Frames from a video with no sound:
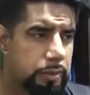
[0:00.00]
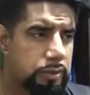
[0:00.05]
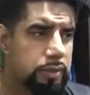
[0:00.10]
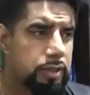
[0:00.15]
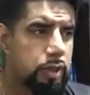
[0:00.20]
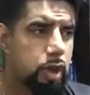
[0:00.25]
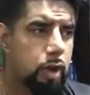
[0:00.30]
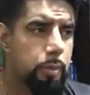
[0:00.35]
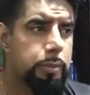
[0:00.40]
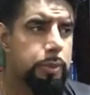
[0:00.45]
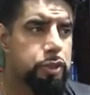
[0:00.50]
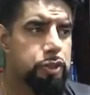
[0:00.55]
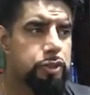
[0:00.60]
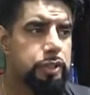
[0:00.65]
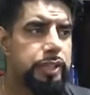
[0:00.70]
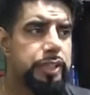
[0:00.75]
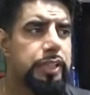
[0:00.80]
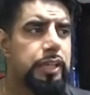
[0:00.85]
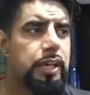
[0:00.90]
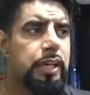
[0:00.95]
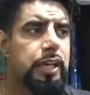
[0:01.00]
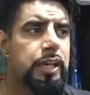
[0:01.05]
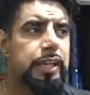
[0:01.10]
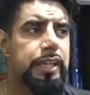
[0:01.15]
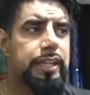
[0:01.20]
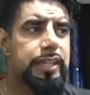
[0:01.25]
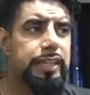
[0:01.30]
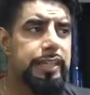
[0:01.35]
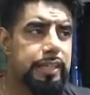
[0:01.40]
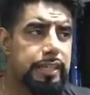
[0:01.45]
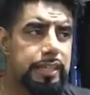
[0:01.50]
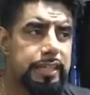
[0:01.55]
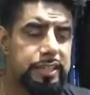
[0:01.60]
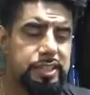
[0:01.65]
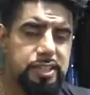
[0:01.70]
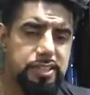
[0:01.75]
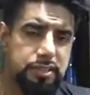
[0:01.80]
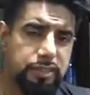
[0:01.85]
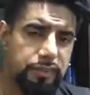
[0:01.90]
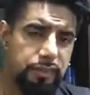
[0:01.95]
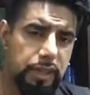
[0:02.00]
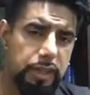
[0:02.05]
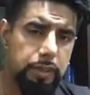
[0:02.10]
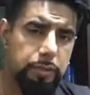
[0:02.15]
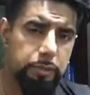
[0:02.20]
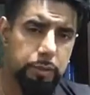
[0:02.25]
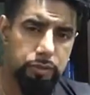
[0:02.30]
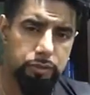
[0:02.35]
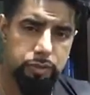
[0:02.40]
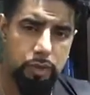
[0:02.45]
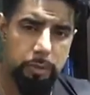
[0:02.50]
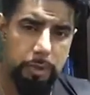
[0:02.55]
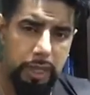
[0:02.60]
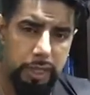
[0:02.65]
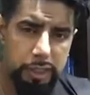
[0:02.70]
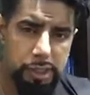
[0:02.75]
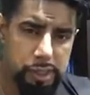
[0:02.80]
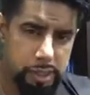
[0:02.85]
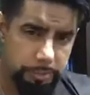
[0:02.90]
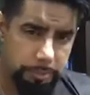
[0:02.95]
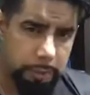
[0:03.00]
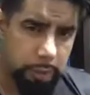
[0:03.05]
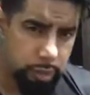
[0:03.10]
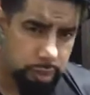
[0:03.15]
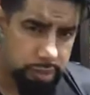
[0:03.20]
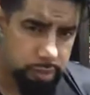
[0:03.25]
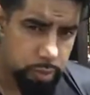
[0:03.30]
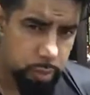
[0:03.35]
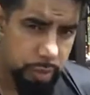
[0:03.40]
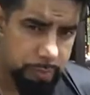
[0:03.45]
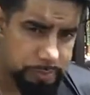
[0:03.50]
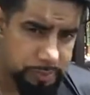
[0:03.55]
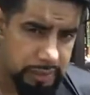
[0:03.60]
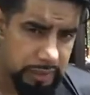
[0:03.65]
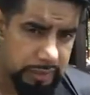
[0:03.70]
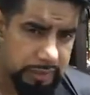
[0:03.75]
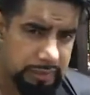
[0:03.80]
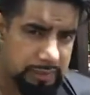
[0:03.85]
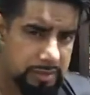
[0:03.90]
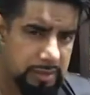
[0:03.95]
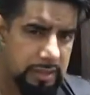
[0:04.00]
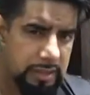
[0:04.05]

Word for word: The commentary in English is available from Aisha Bewley's website